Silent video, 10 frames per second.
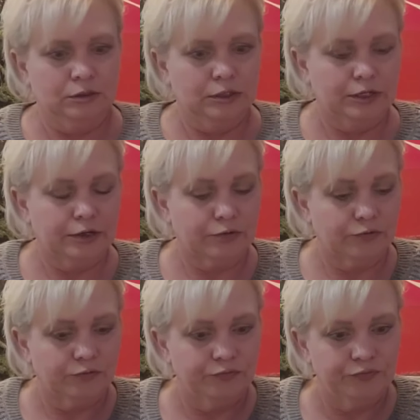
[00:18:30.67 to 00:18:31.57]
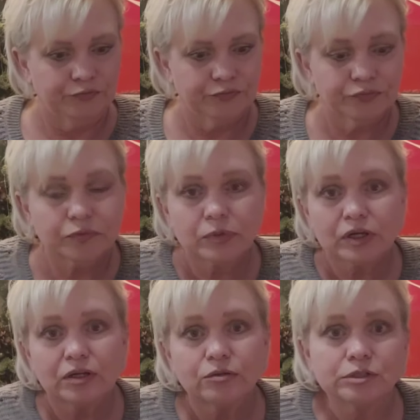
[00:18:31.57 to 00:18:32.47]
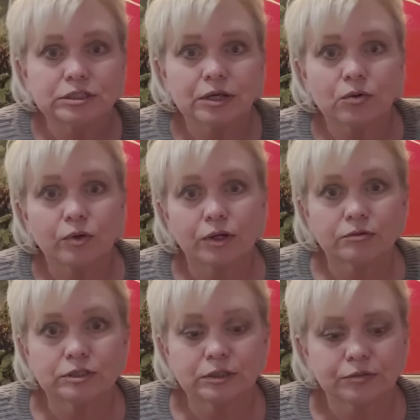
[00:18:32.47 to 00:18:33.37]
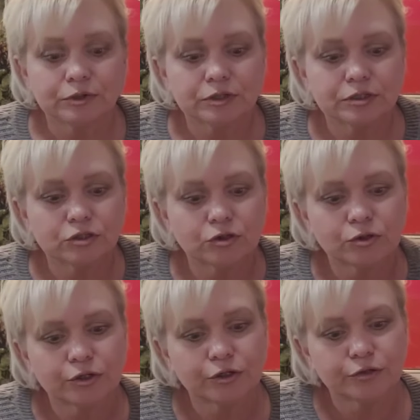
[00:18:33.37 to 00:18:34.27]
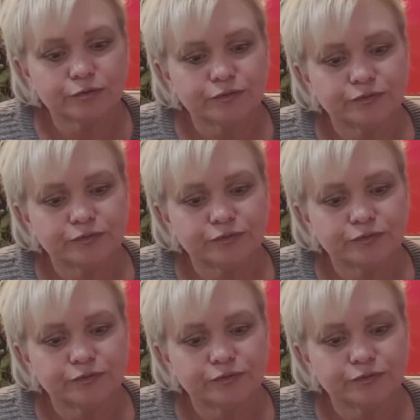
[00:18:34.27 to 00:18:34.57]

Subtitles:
Now, I noticed that when I was clipping these earlier,